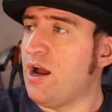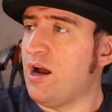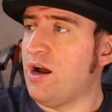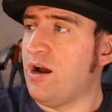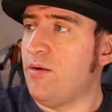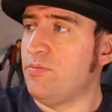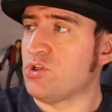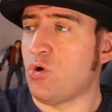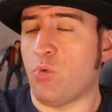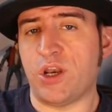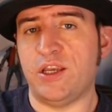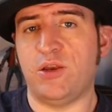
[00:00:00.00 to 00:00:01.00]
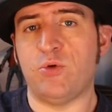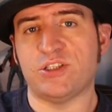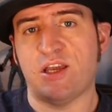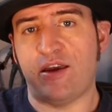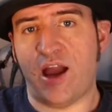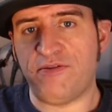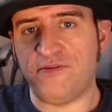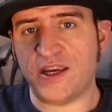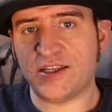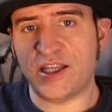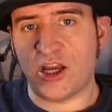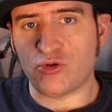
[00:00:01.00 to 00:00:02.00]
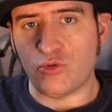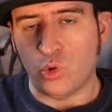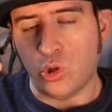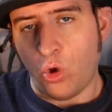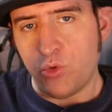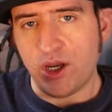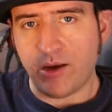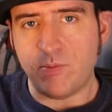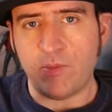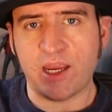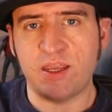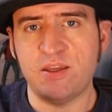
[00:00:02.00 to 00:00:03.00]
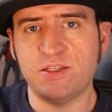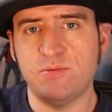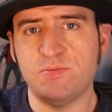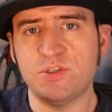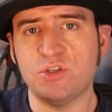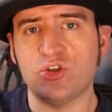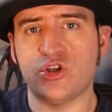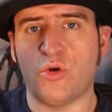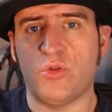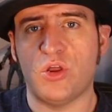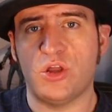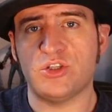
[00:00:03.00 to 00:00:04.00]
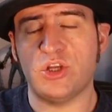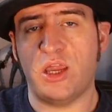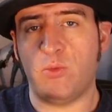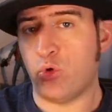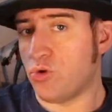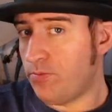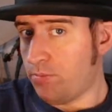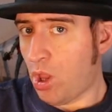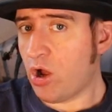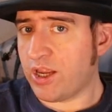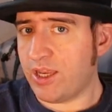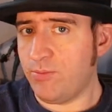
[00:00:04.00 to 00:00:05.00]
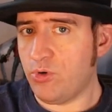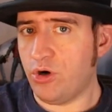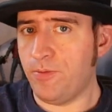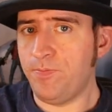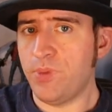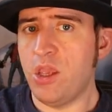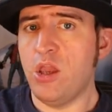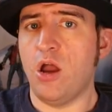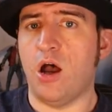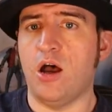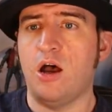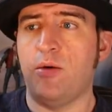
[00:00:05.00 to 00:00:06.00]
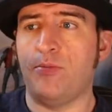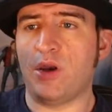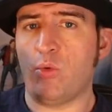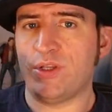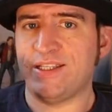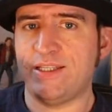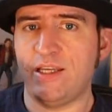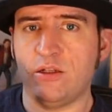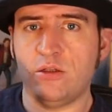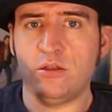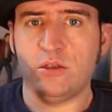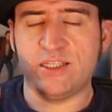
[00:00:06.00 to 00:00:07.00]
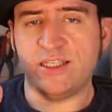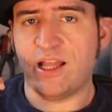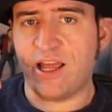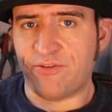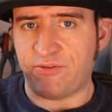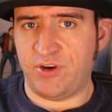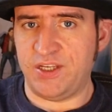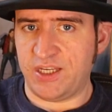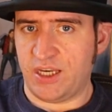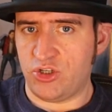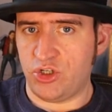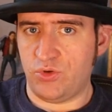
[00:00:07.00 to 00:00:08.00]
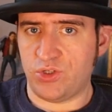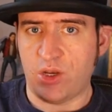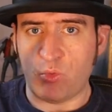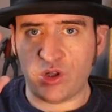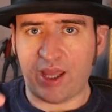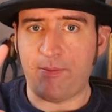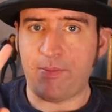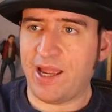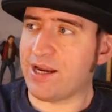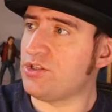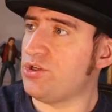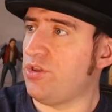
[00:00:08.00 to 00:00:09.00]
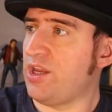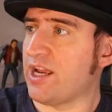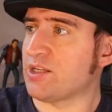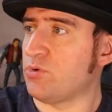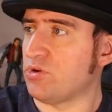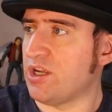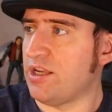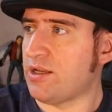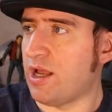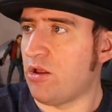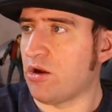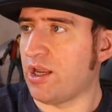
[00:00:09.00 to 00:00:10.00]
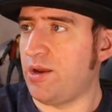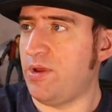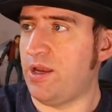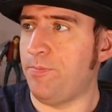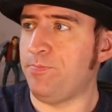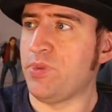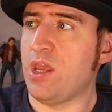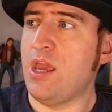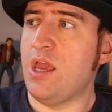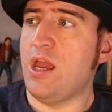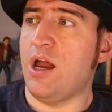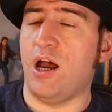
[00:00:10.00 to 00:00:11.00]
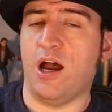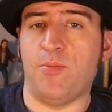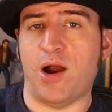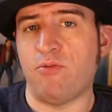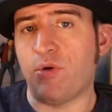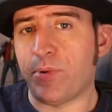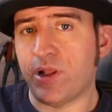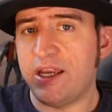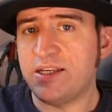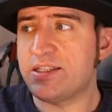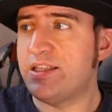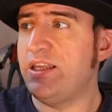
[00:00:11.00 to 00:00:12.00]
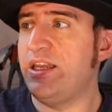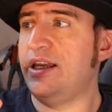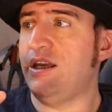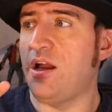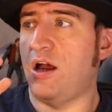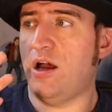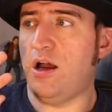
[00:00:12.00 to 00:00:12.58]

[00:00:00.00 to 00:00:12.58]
So what I did was I fixed the actual loading mechanisms so that it wouldn't block anymore. But it would still have freezing issues. And we'll get back to the export dialog in a minute. I replaced the